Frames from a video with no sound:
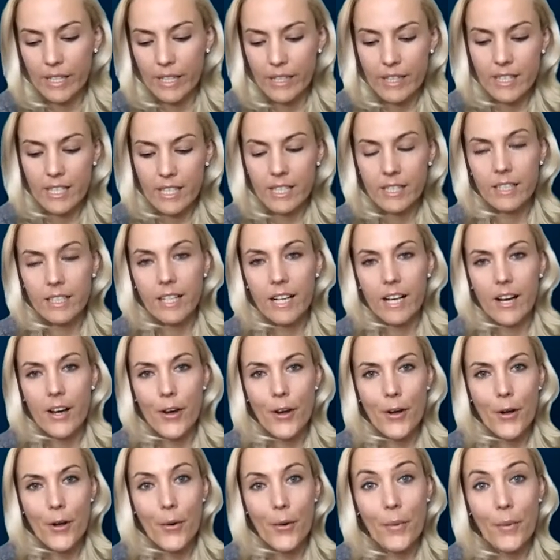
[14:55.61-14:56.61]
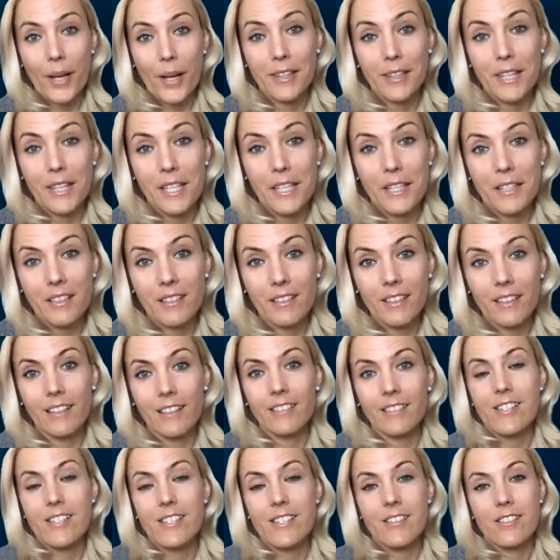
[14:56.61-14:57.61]
I think
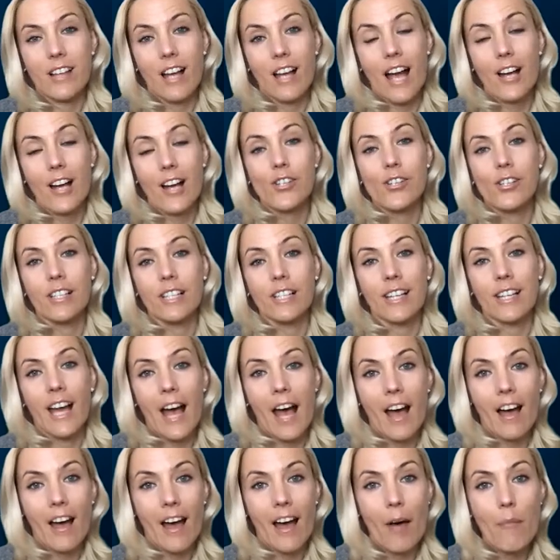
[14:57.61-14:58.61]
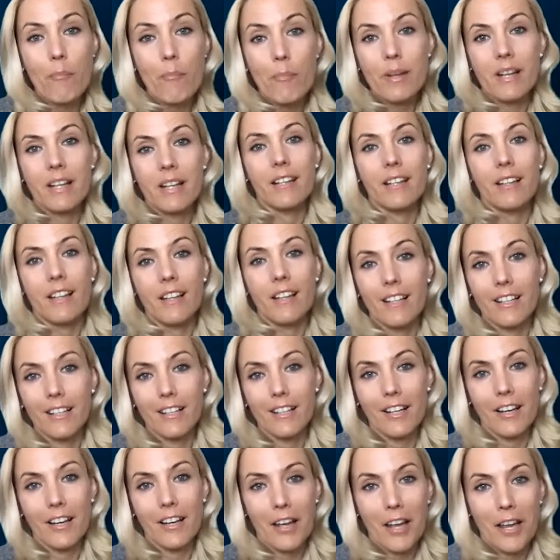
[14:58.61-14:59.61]
that's actually happening
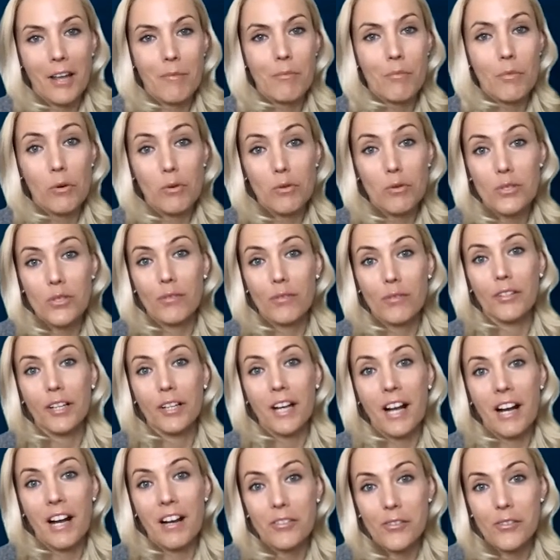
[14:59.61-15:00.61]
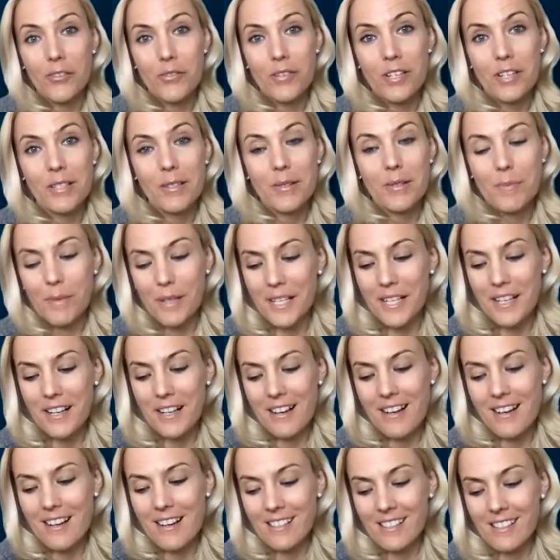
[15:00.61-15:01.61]
in most of the countries
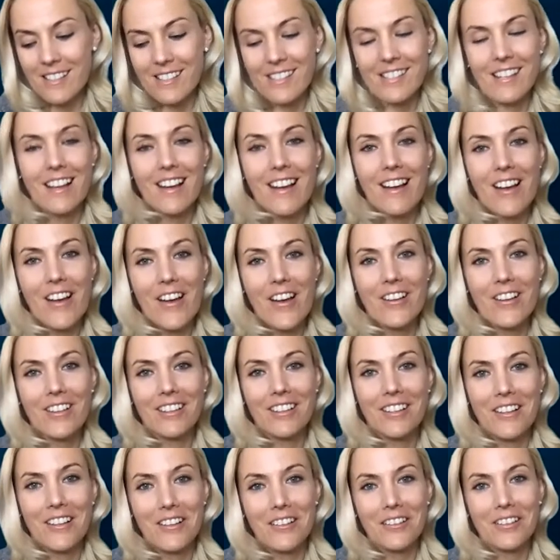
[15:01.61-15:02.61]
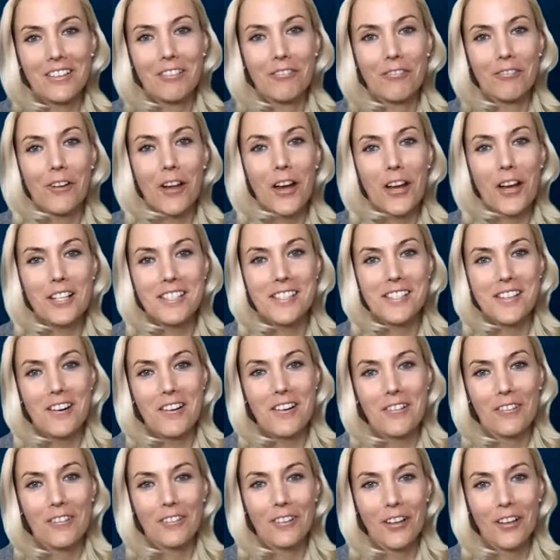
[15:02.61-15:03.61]
because the flights
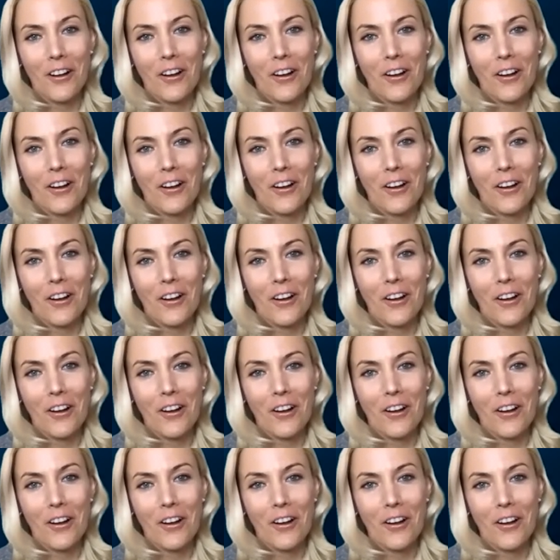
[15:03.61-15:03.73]
are